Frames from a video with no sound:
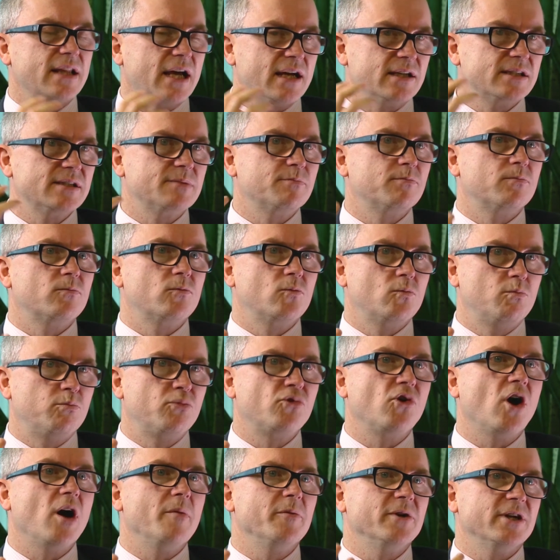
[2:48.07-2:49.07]
that's
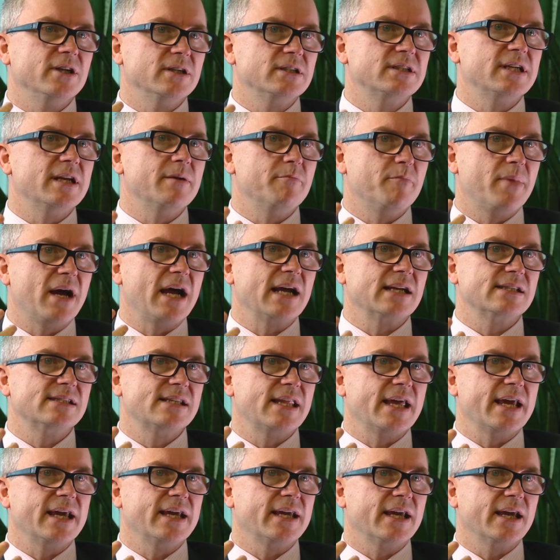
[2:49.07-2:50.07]
prominent in banks'
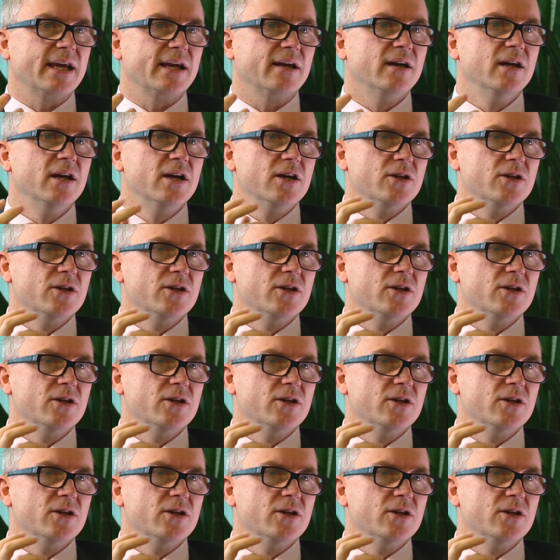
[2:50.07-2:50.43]
thinking.